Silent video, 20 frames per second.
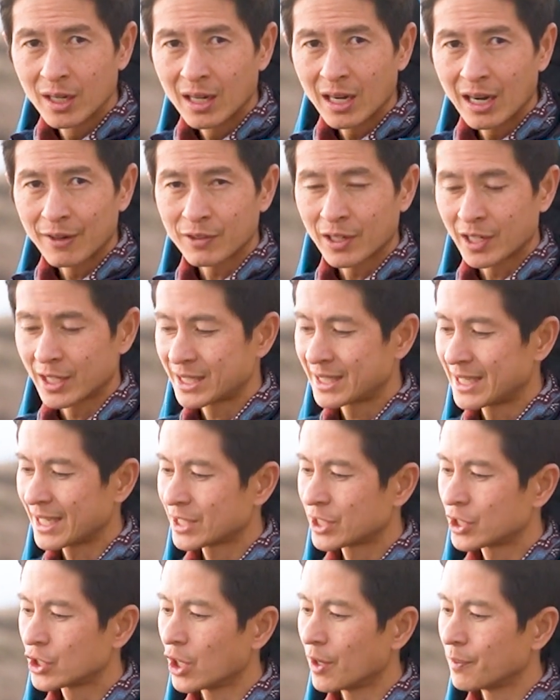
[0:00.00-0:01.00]
I've got a
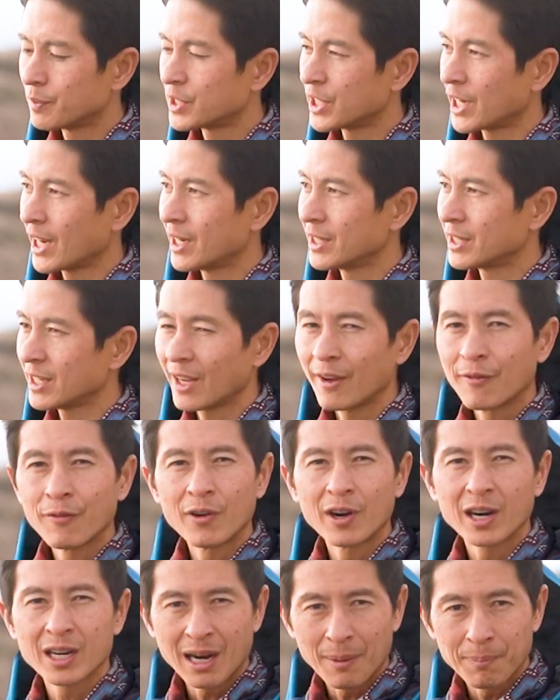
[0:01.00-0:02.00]
6-stop GND
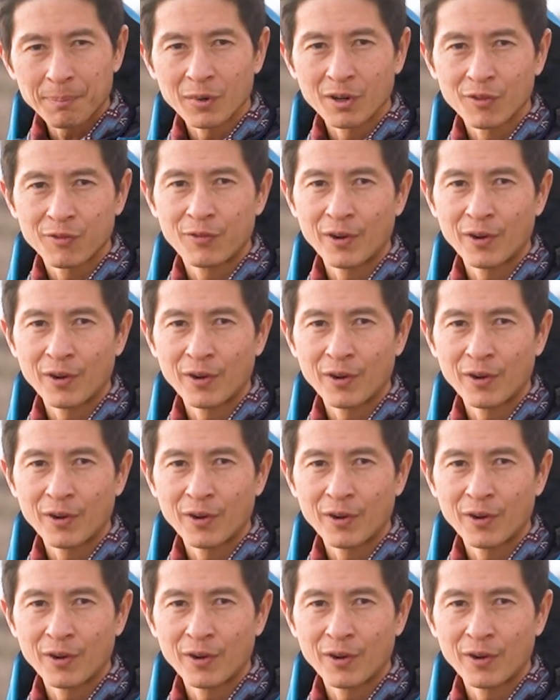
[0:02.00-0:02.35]
for a couple of